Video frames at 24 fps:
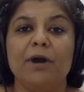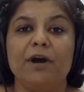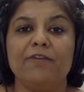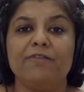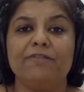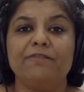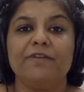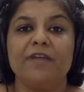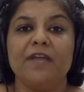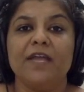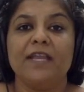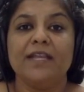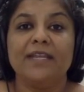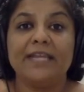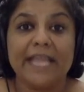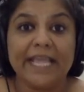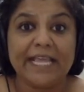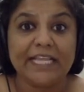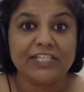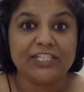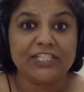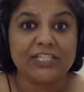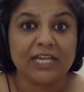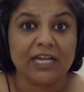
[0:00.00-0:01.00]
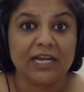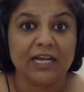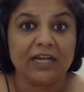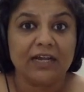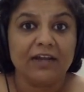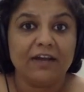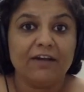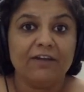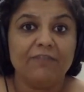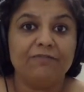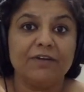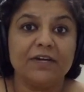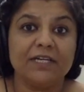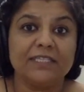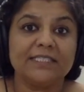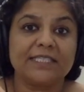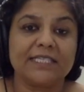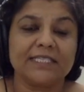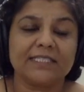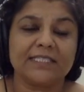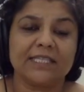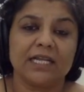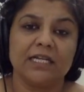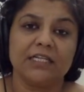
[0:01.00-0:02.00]
of nature
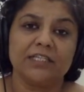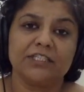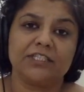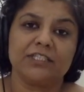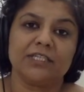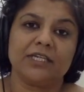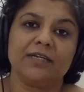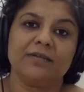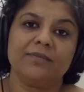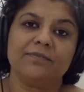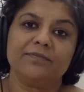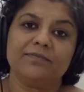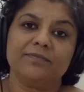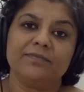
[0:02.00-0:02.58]
versus culture.